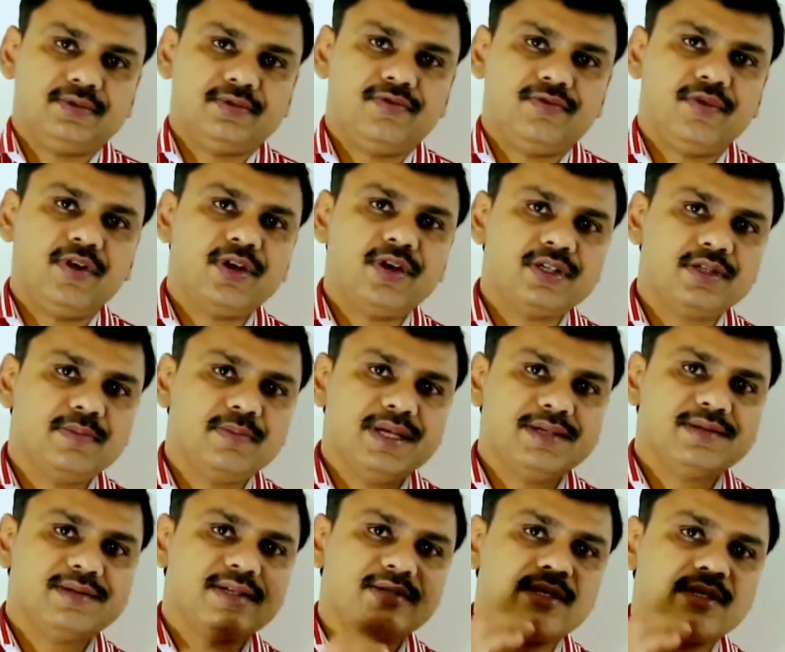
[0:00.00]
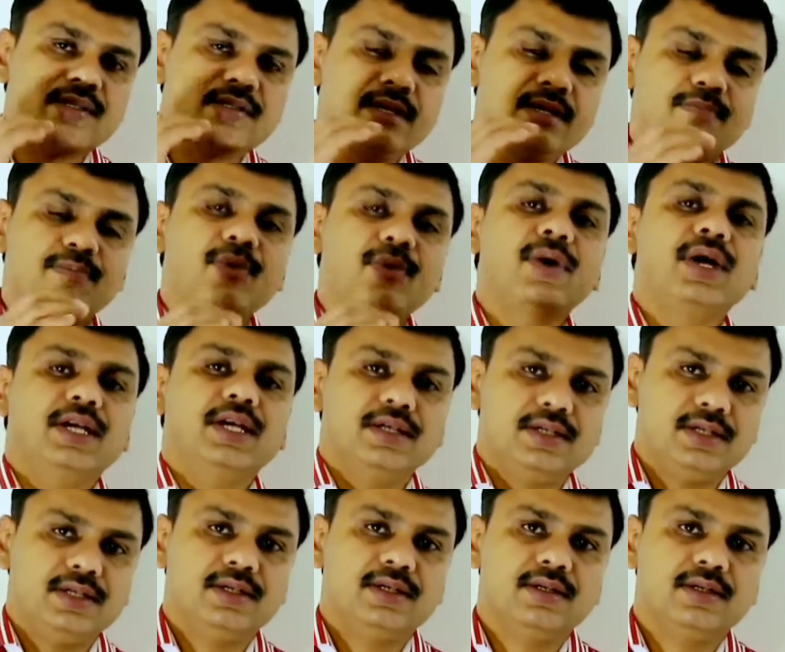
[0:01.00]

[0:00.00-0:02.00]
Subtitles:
Focus means it's a point